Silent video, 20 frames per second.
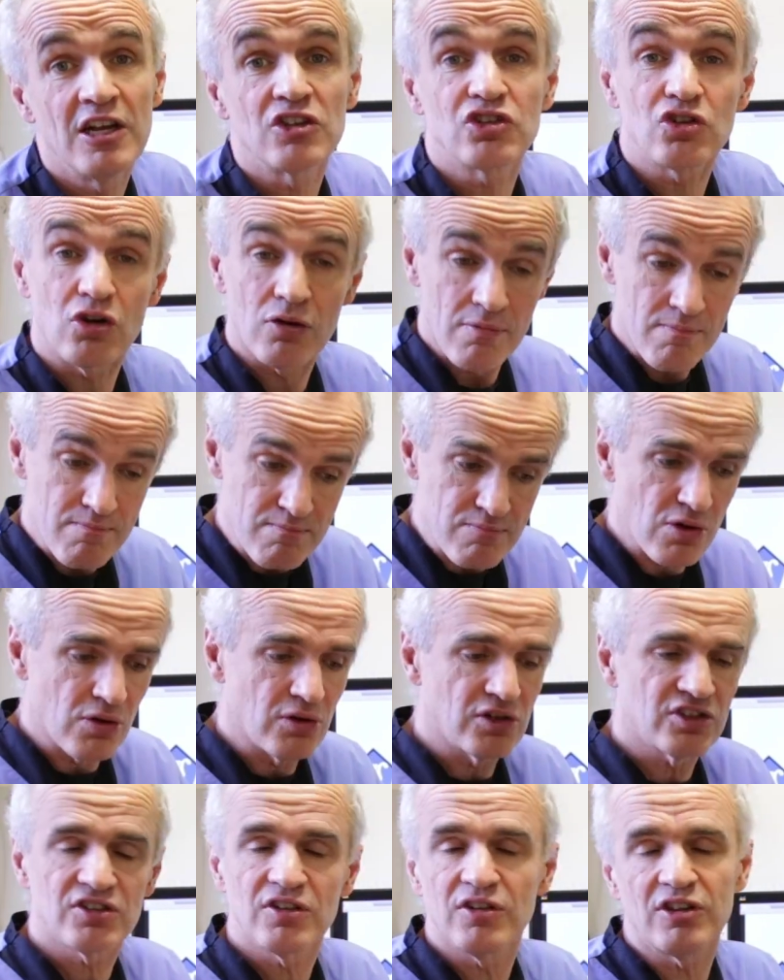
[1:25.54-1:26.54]
So
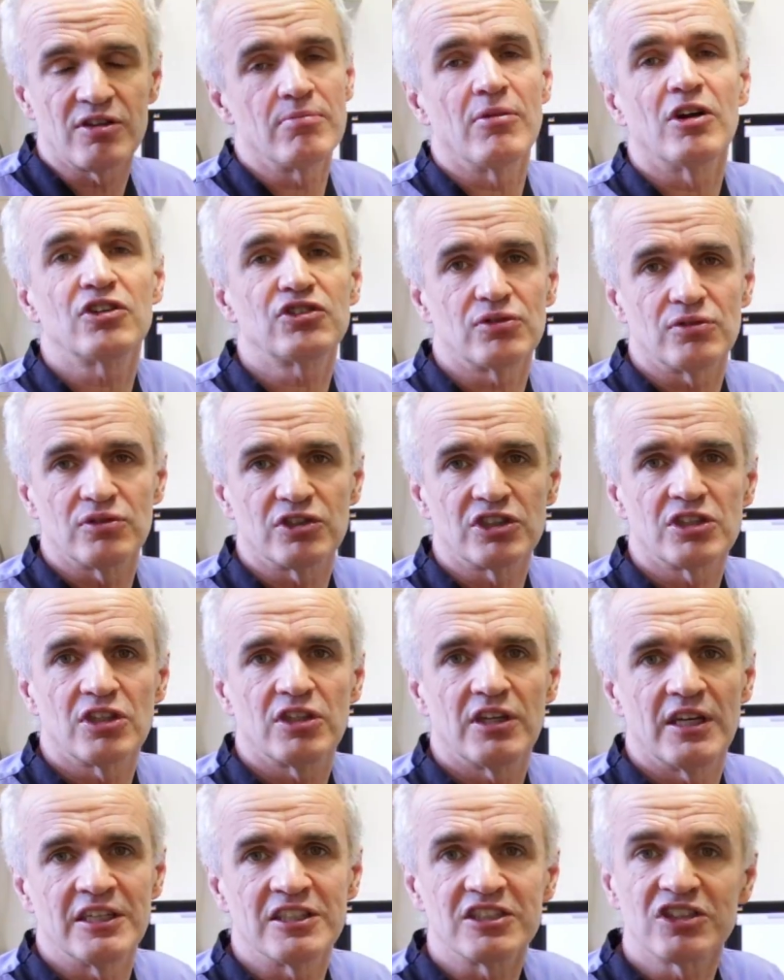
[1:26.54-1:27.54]
most of the muscles
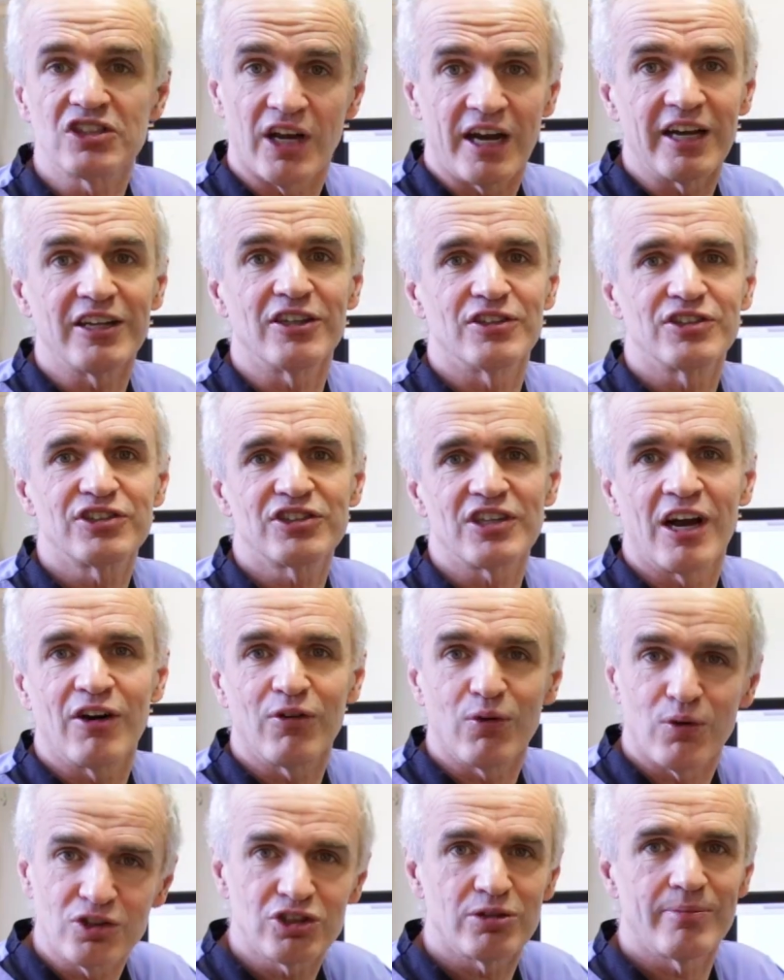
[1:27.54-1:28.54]
inside us are
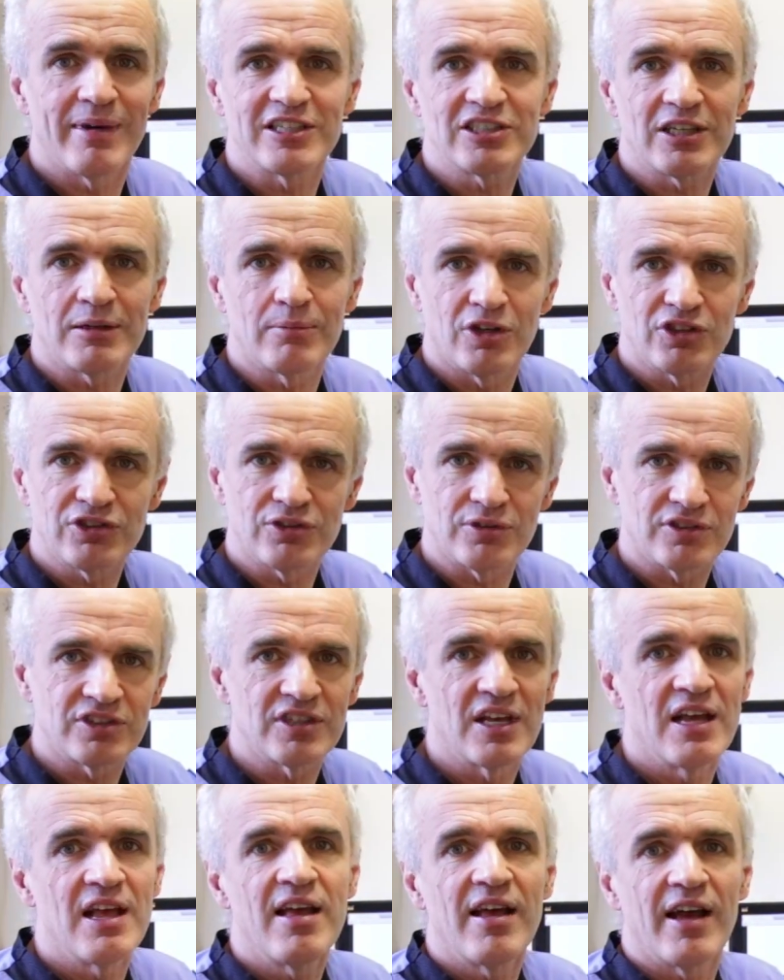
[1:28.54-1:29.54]
automatic
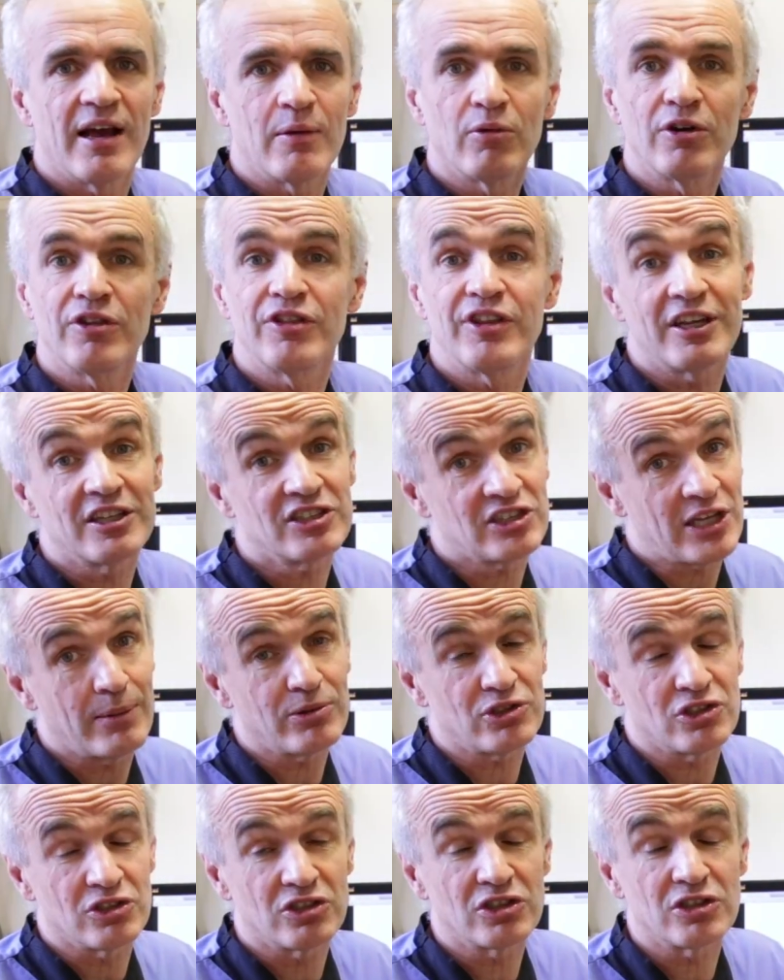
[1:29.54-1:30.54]
muscles, and one of the
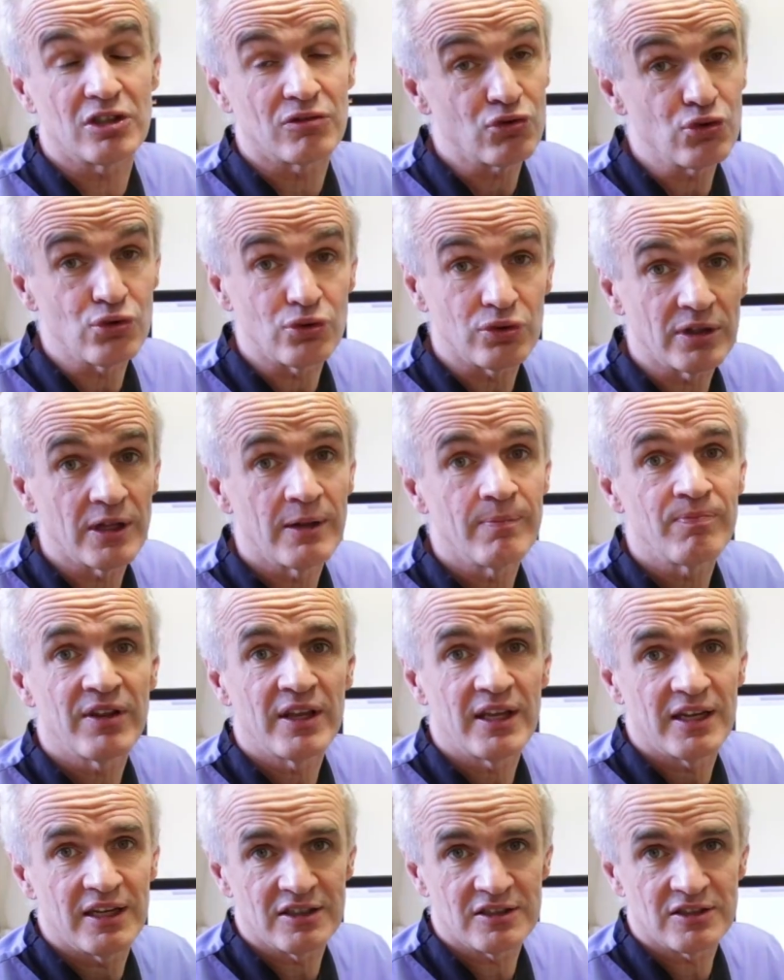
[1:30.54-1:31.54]
exceptions to the rule
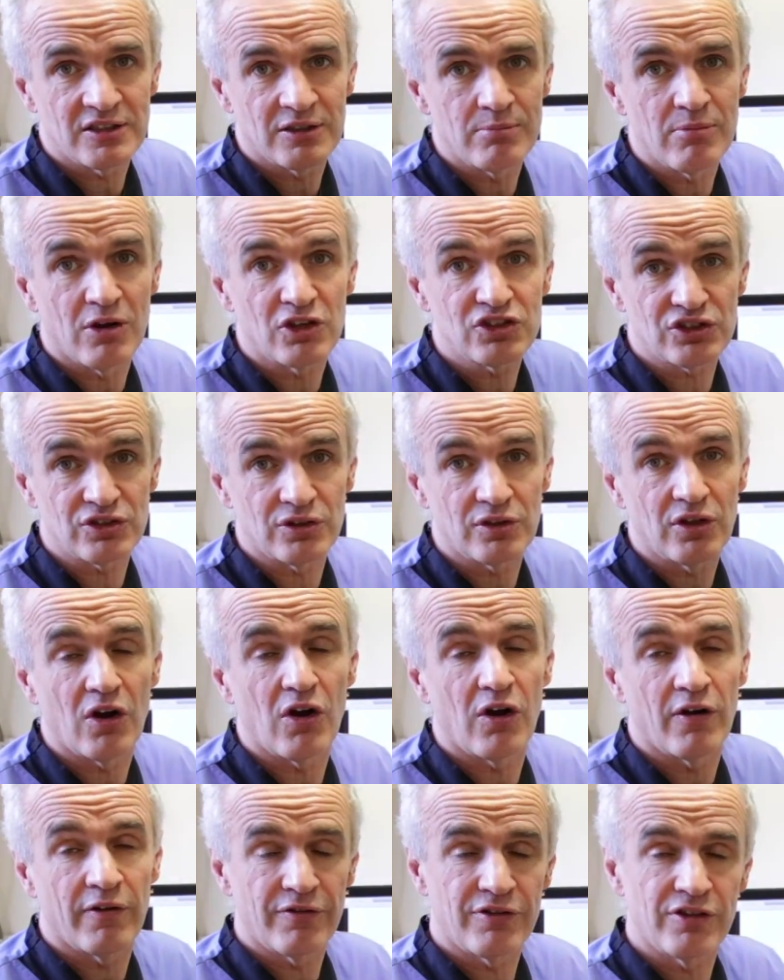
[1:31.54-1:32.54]
is the muscle
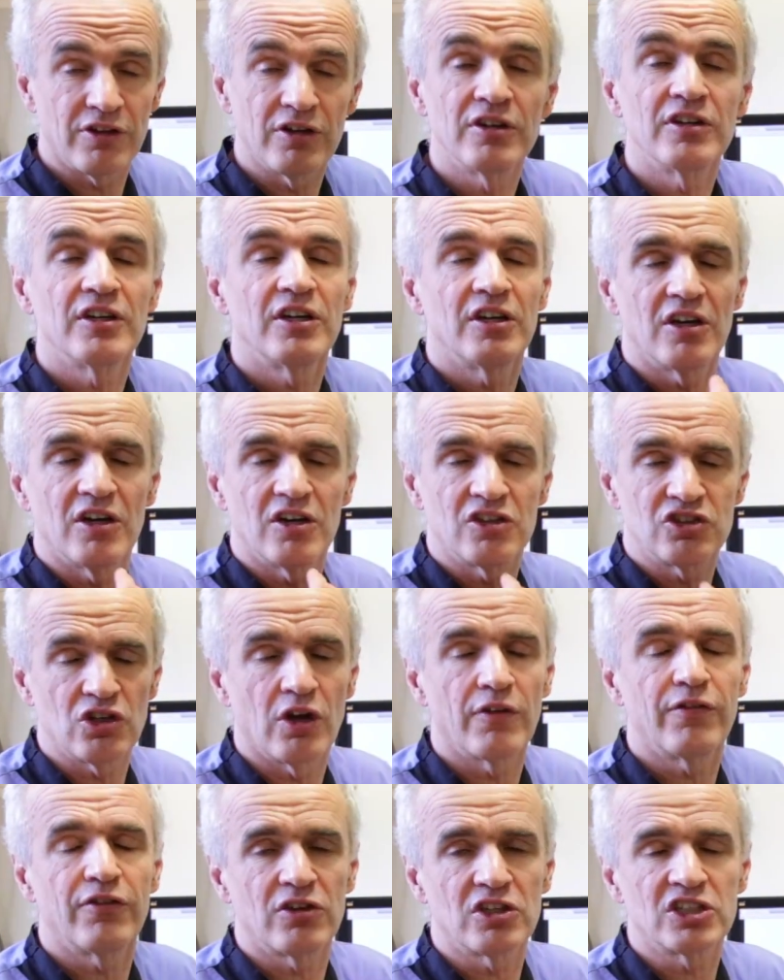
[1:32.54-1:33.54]
of the
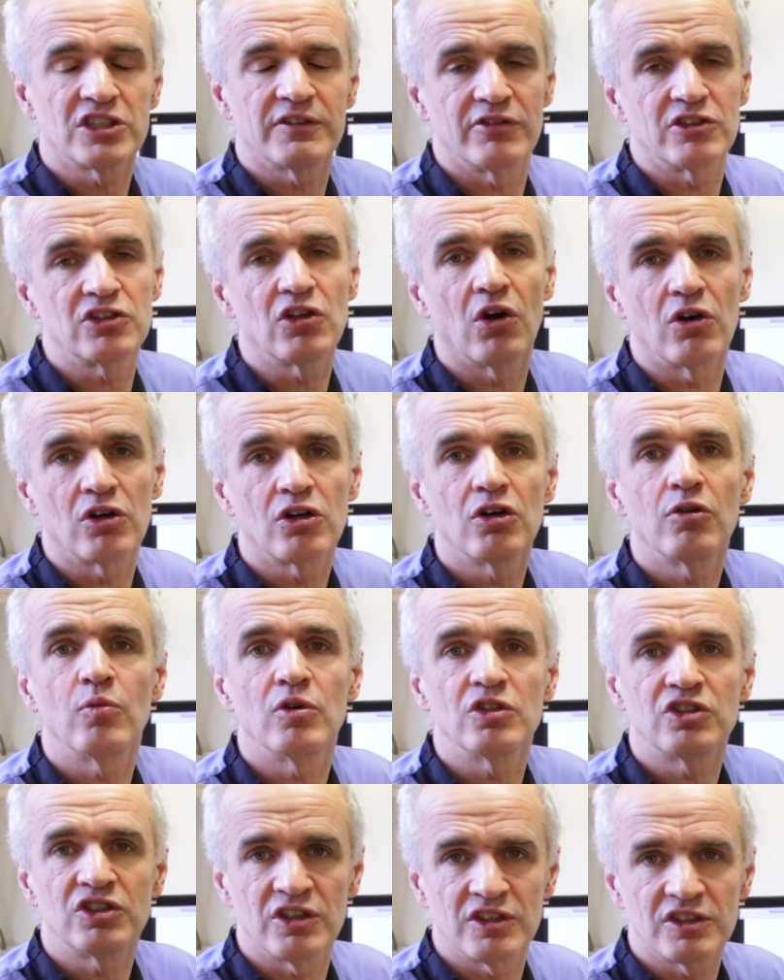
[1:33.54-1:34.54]
esophagus of a dog,
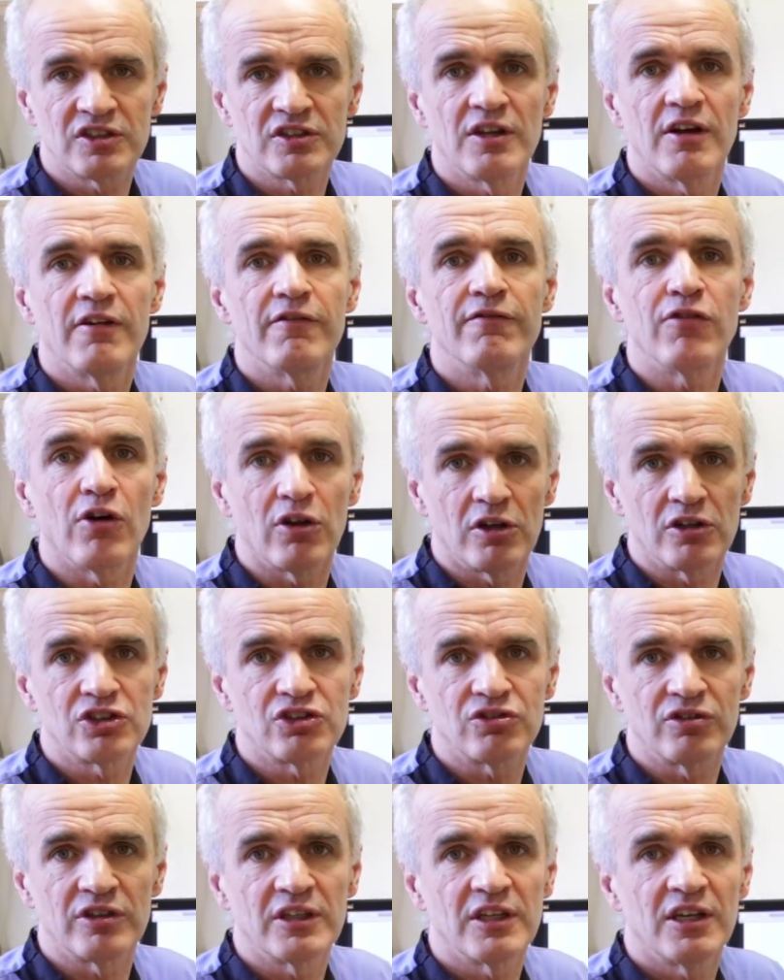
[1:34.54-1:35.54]
which is
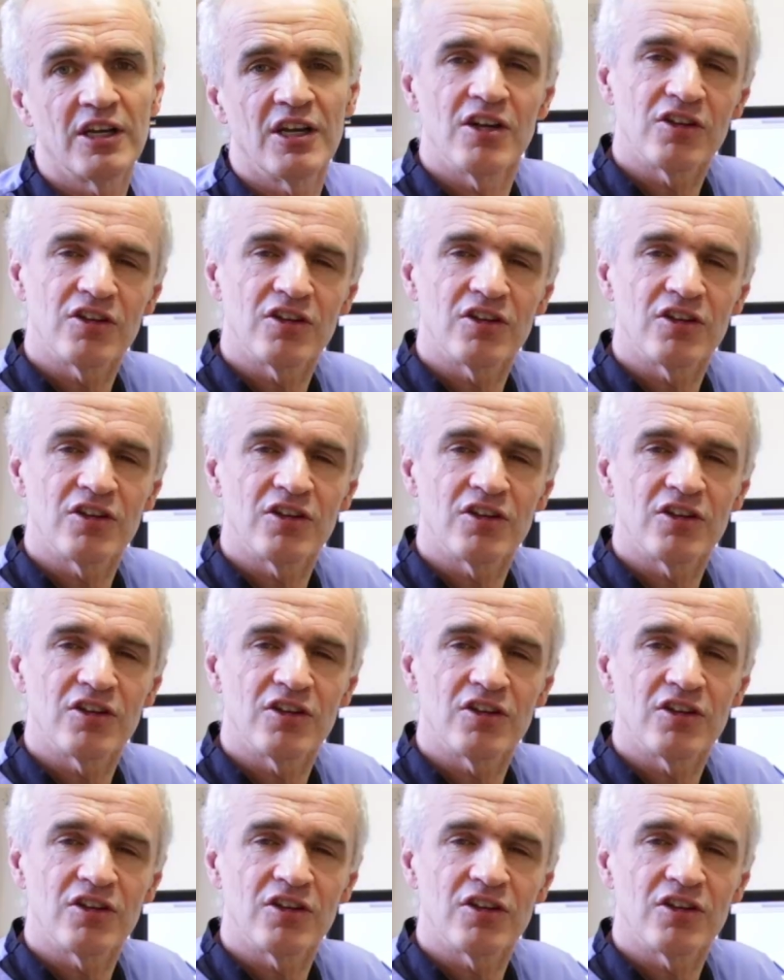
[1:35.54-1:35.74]
voluntary.